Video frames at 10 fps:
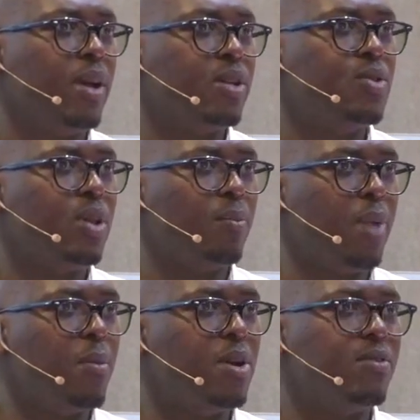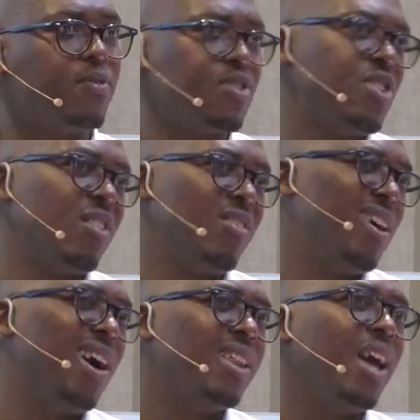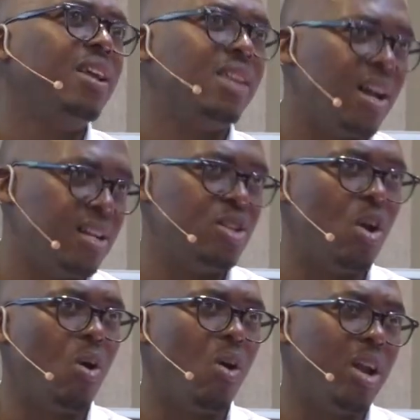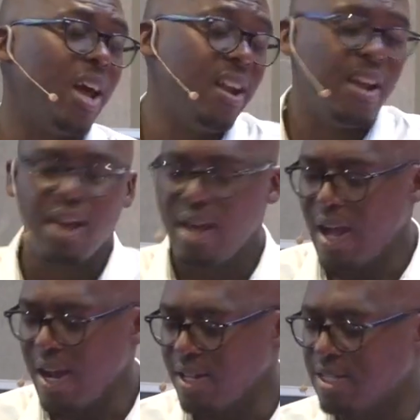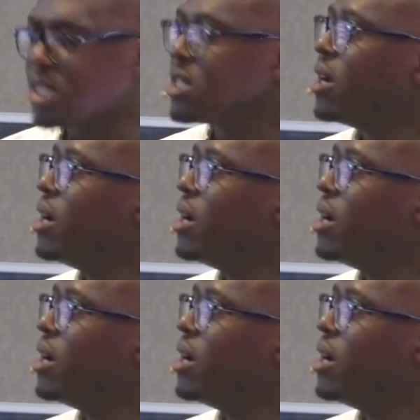to the payment infrastructure, I think that is long gone. And, and it's,